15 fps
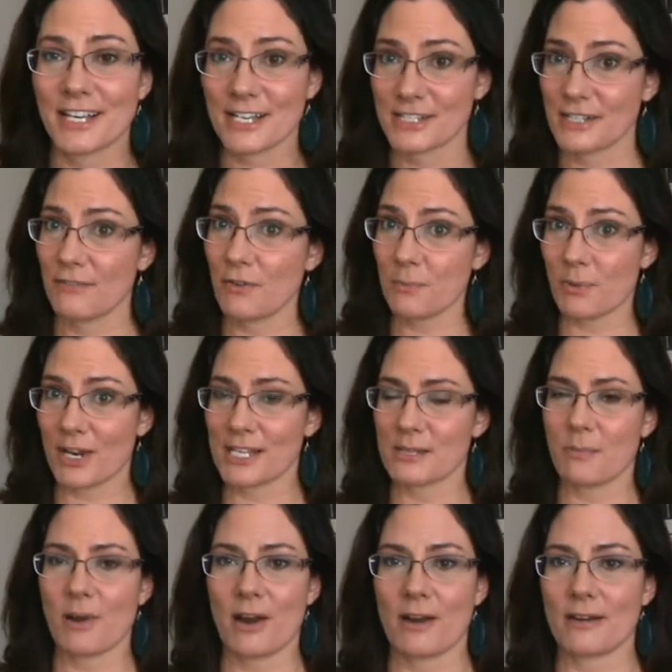Because if it
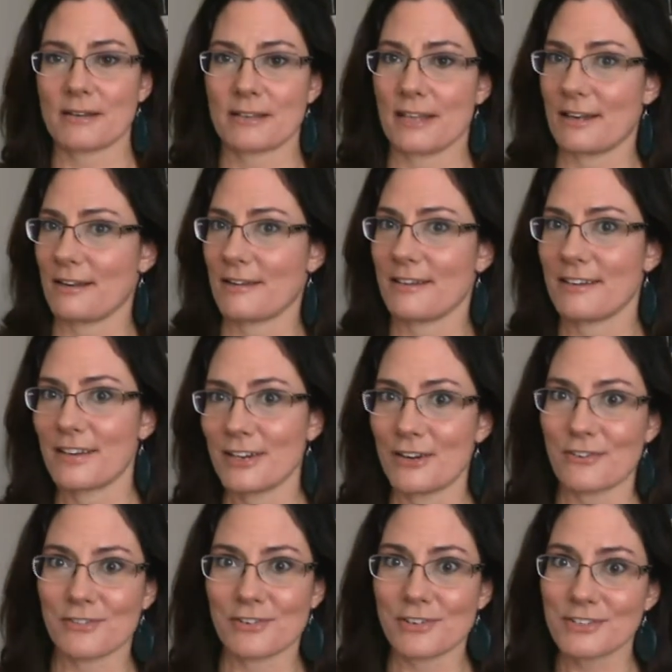breaks apart, then, you
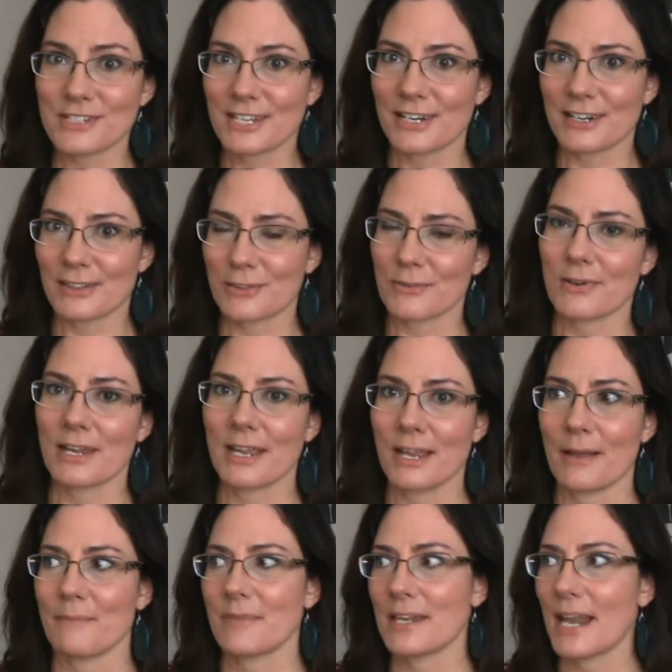know, if you're using it at 3
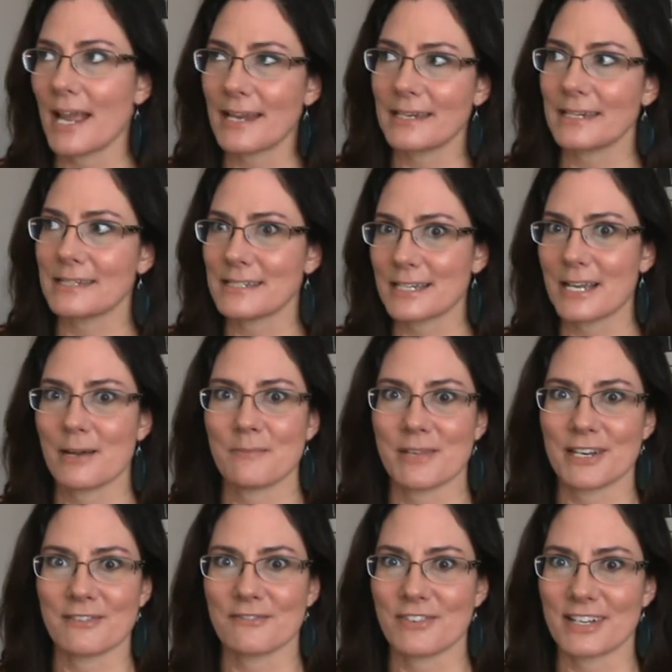a.m., then I need to come
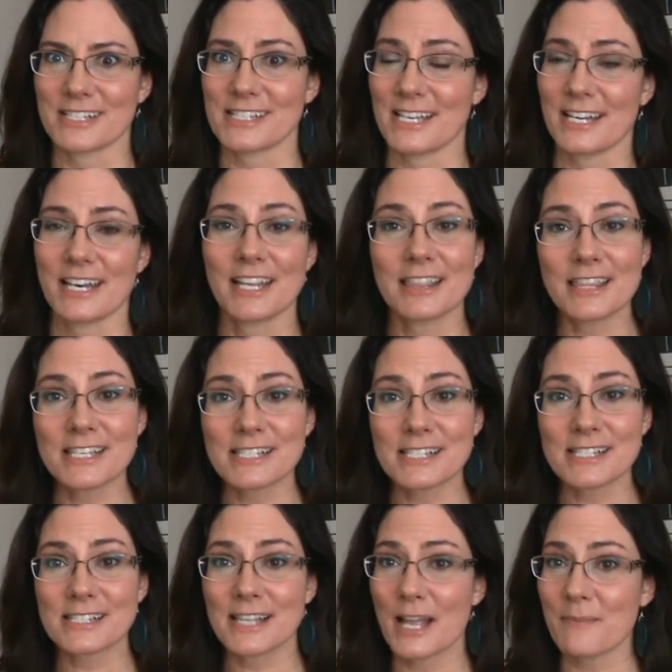in and fix that. And
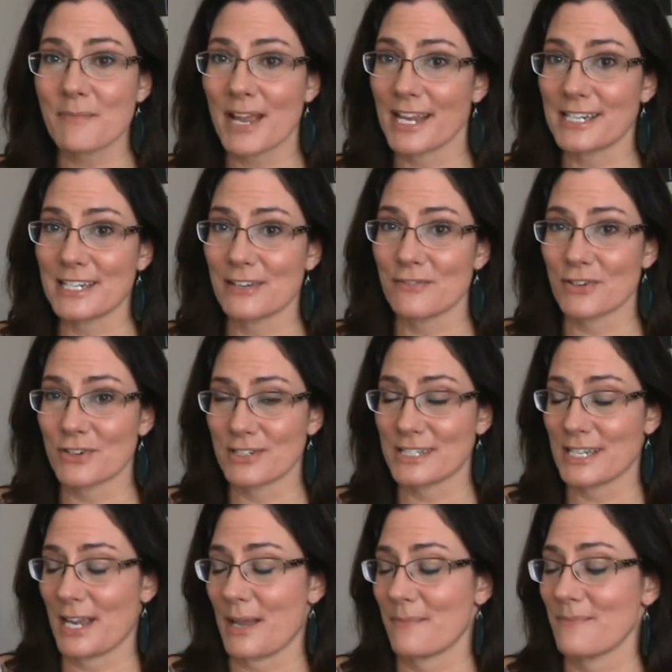this is not my idea of a
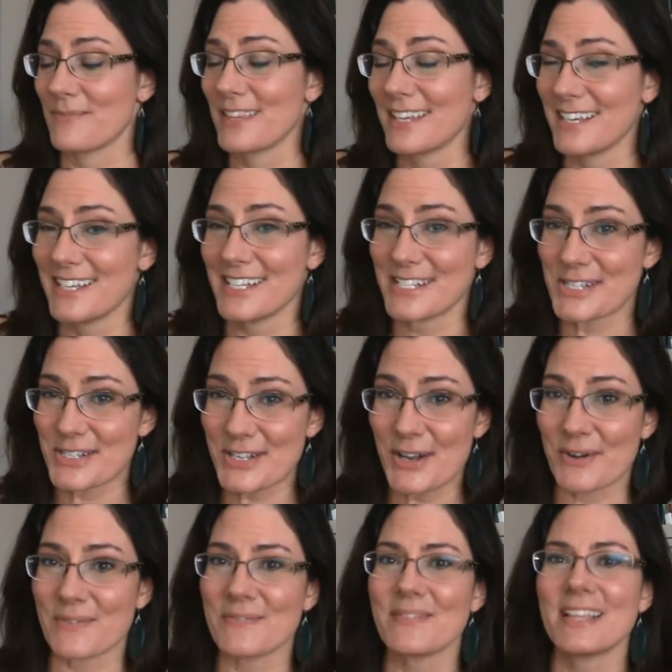good time.
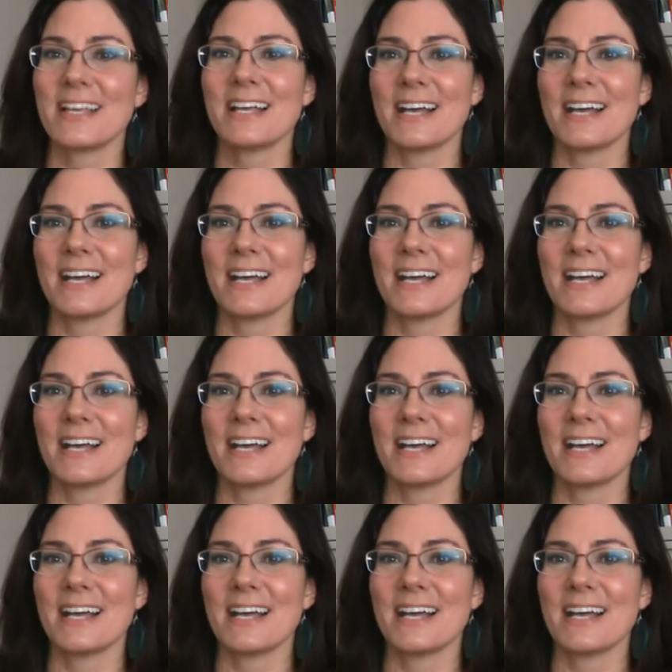So,